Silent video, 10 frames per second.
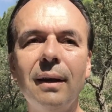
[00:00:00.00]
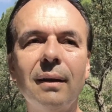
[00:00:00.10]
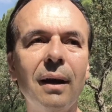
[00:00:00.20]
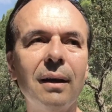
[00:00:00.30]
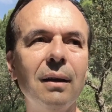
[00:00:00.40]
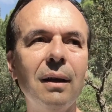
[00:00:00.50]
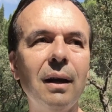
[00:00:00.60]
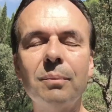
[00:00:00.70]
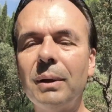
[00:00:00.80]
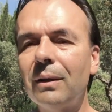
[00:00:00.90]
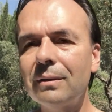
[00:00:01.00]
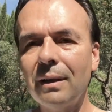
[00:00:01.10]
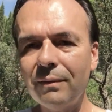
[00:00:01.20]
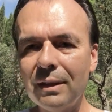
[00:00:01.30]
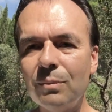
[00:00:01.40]
guys like, because
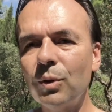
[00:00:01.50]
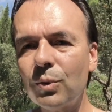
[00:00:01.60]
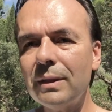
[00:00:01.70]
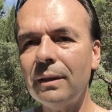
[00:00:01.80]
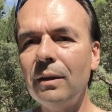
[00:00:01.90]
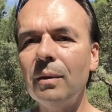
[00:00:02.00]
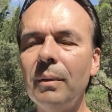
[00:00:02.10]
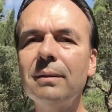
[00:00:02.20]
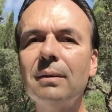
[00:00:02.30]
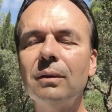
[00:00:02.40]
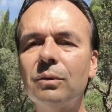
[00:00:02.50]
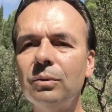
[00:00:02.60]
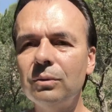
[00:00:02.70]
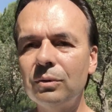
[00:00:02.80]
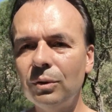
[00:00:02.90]
they have this motricity in the mental
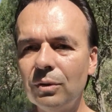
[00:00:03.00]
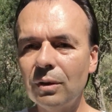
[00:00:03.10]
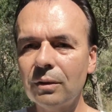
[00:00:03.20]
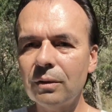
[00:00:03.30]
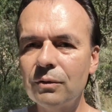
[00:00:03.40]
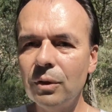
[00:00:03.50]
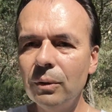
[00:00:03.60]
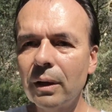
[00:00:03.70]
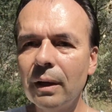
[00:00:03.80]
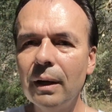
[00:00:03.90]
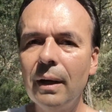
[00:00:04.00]
to use a lot of joke,